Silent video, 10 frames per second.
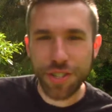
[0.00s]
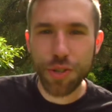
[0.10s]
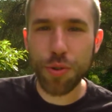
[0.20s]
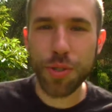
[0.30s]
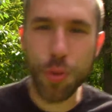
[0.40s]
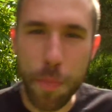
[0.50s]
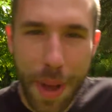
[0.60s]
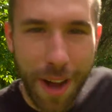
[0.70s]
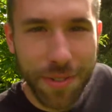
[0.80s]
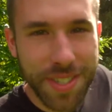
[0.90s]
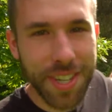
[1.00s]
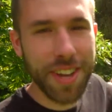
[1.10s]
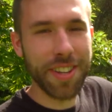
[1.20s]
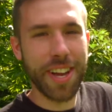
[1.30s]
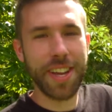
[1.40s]
used to bounce
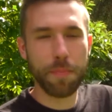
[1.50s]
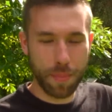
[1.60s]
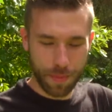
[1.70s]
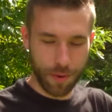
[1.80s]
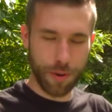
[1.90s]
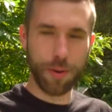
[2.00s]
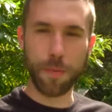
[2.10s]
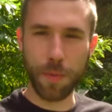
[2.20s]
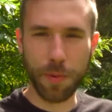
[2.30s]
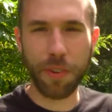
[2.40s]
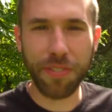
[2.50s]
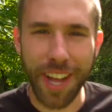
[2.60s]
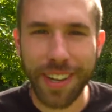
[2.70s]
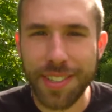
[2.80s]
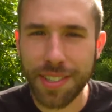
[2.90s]
sunlight or
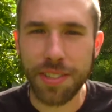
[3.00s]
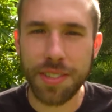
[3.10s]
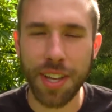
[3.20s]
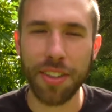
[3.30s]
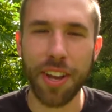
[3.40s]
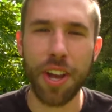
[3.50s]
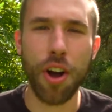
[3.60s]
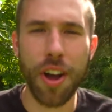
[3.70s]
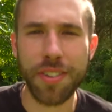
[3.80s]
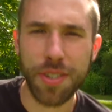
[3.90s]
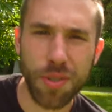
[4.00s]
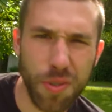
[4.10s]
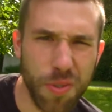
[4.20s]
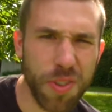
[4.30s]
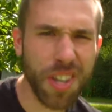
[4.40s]
reflect sunlight
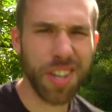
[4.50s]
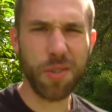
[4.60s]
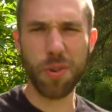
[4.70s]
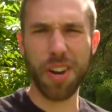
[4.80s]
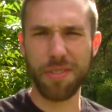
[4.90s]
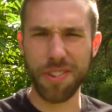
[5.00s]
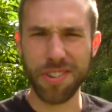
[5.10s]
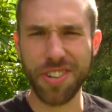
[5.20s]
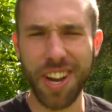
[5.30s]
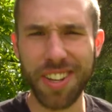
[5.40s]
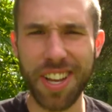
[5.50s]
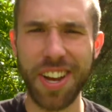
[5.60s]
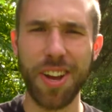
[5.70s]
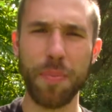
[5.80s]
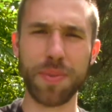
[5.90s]
onto whatever you're trying to light
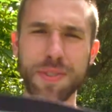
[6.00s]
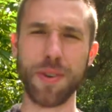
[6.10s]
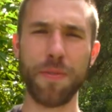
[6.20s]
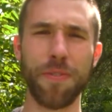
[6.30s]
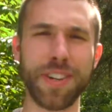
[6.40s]
up. So for